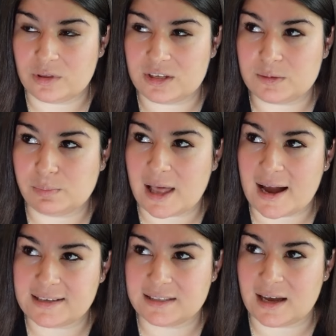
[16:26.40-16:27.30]
these
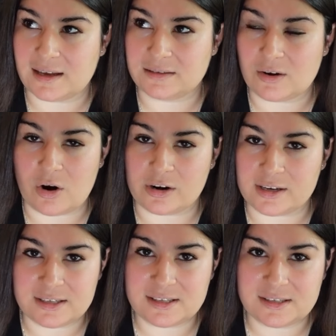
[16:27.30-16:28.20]
plaques and
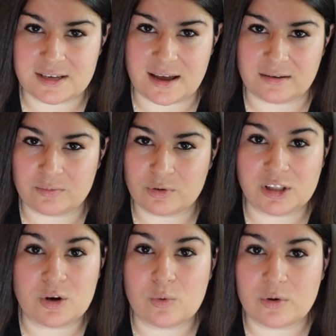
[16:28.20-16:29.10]
artists and
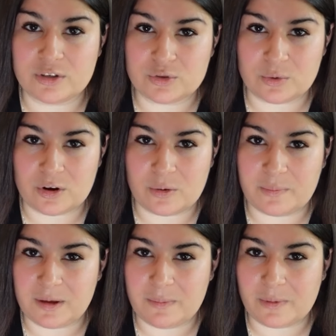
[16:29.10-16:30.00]
really cool historical
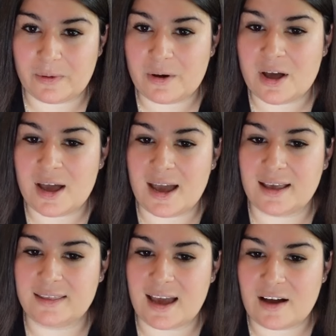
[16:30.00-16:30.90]
people.
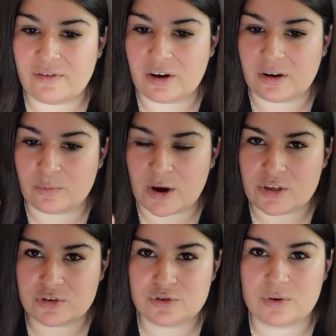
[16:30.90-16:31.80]
And they have a
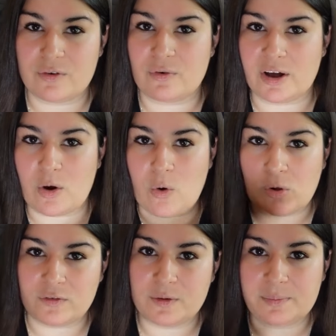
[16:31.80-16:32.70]
registry of like
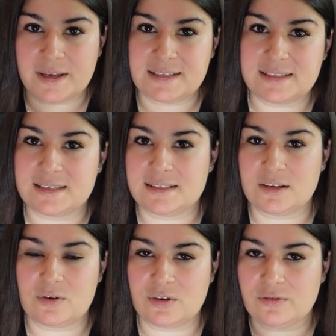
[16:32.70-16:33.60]
all of the places
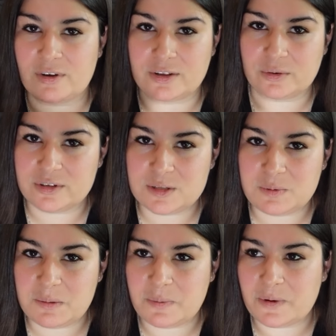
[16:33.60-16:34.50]
that you can find all these
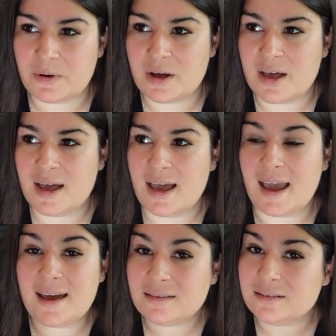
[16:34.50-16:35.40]
people
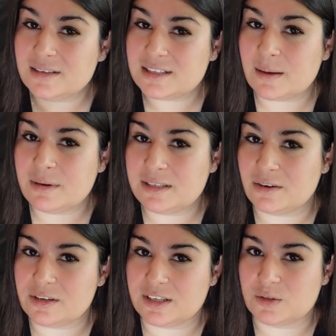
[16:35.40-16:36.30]
and the
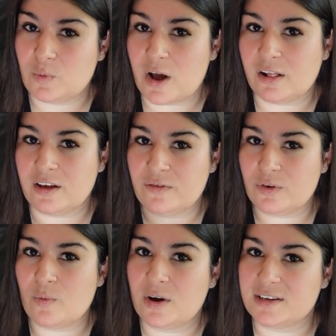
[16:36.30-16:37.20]
cemeteries as well. If
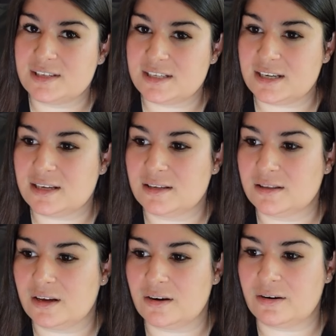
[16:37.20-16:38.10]
you want to see
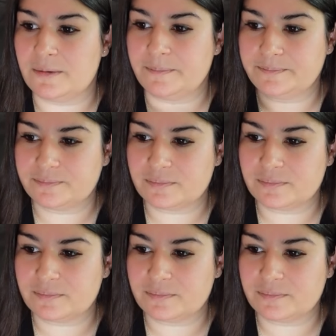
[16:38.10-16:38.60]
their